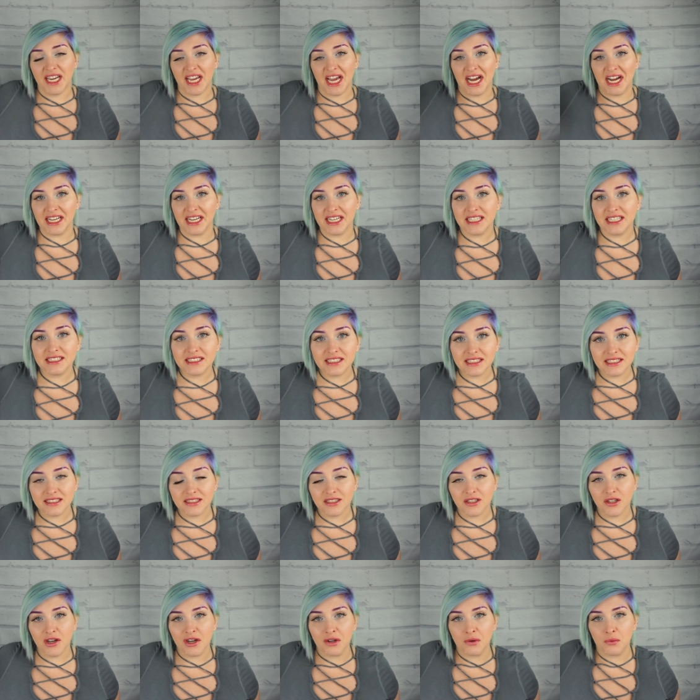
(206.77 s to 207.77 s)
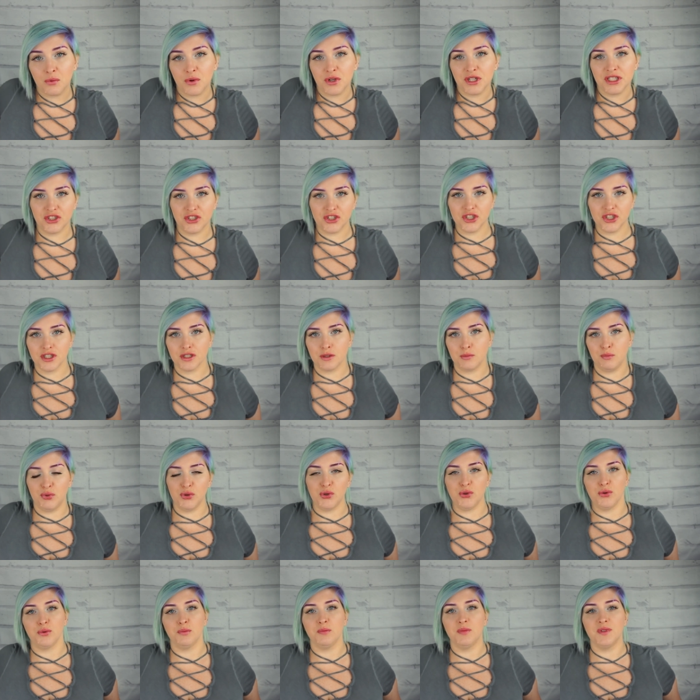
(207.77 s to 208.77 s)
height was just
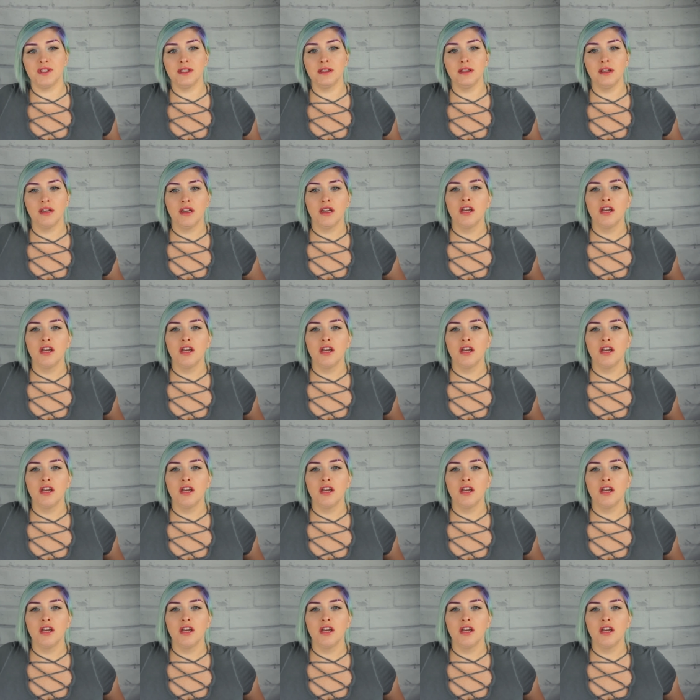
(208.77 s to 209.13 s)
boobs.